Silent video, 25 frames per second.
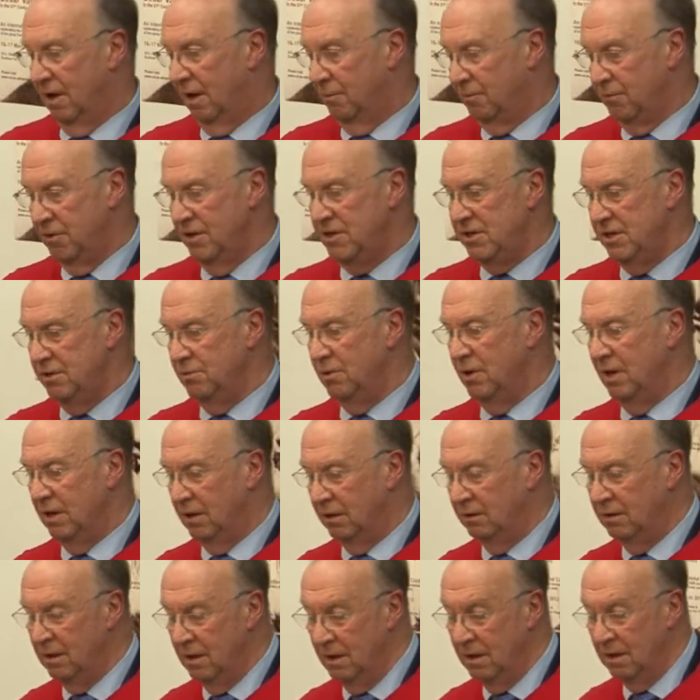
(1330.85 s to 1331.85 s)
are pretty
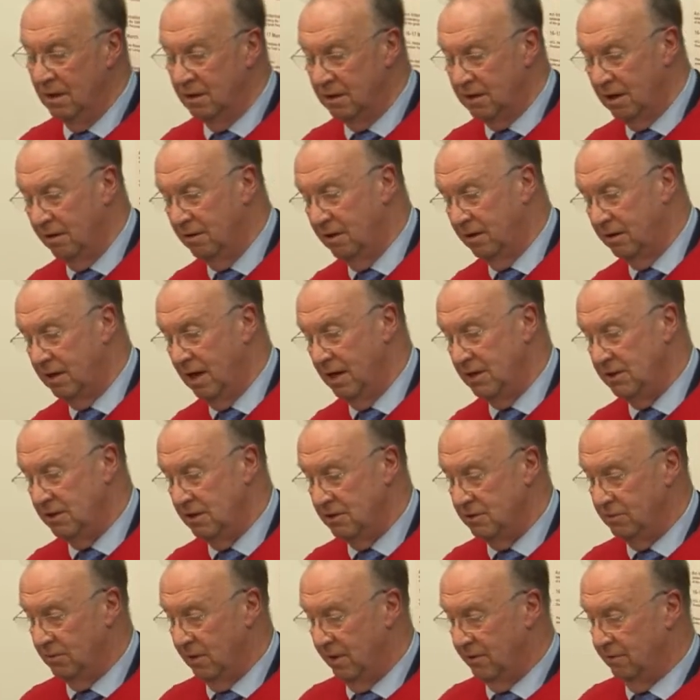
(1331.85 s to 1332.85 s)
well
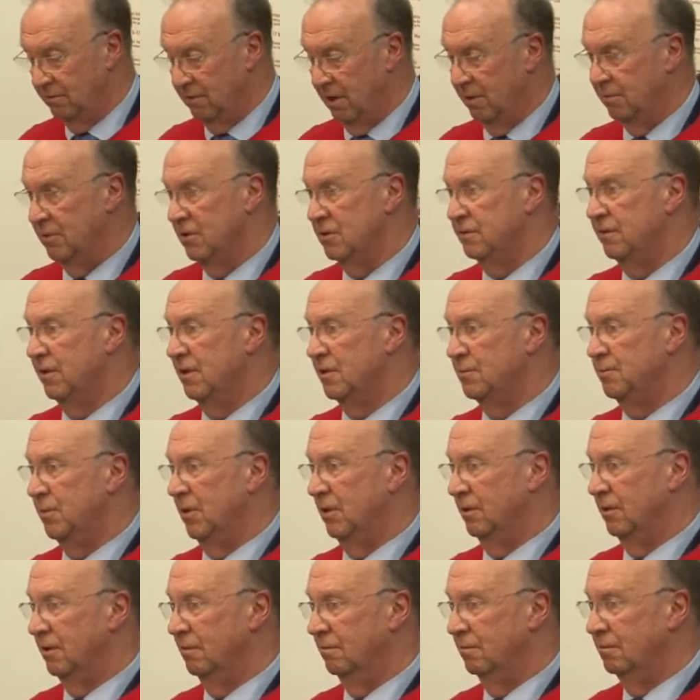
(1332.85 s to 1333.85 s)
co-located to where the Romans first
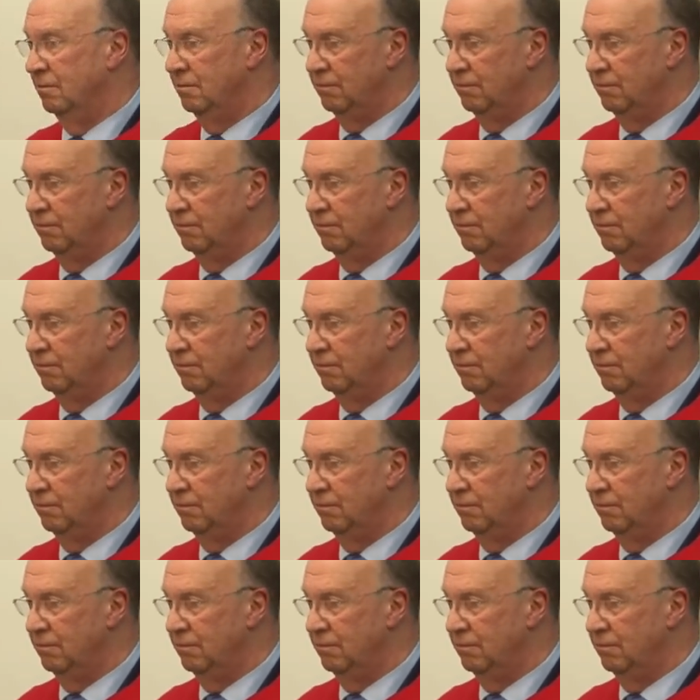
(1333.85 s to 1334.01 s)
built them.